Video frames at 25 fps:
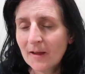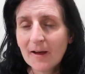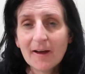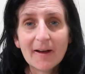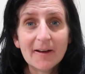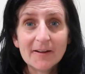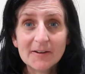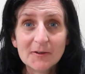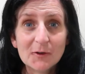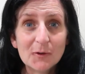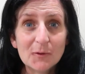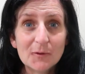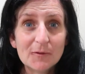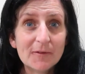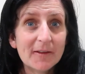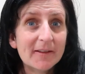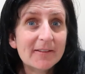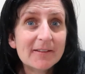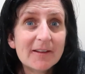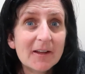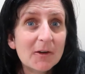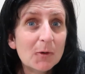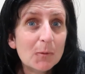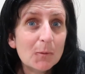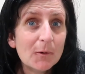I don't know if that's
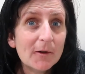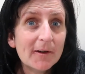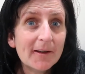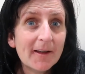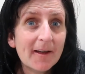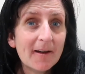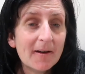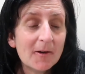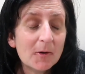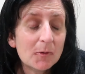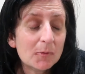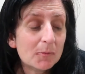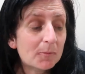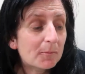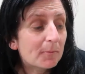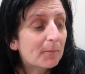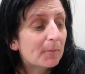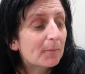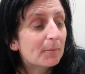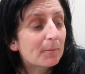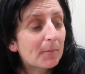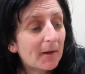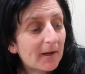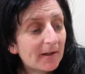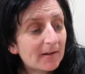gonna work out,
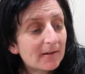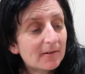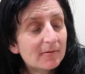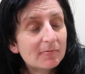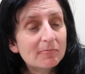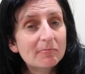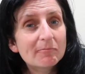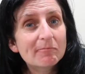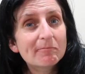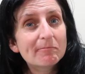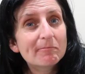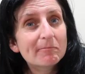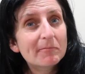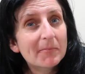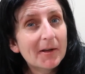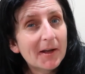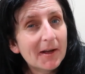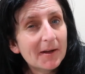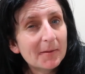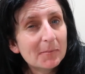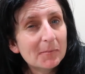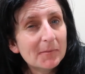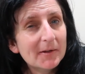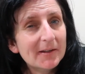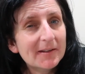but
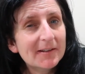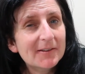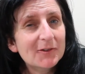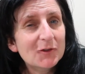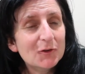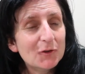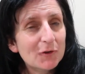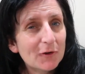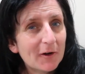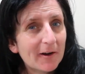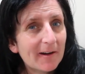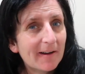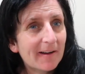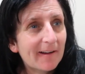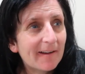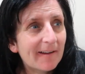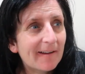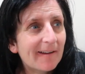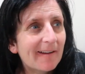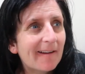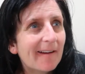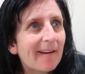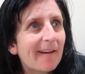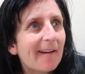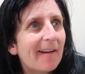I'm gonna
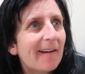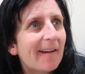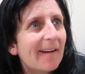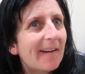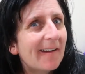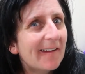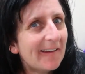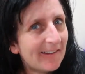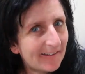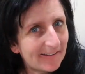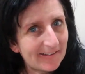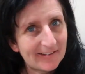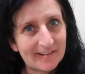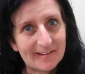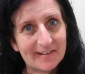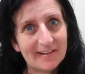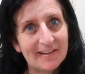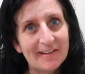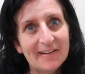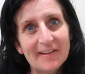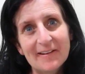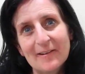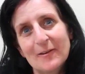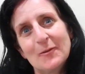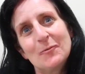try
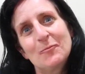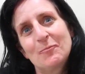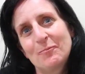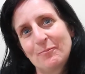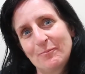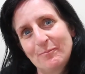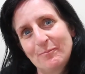again.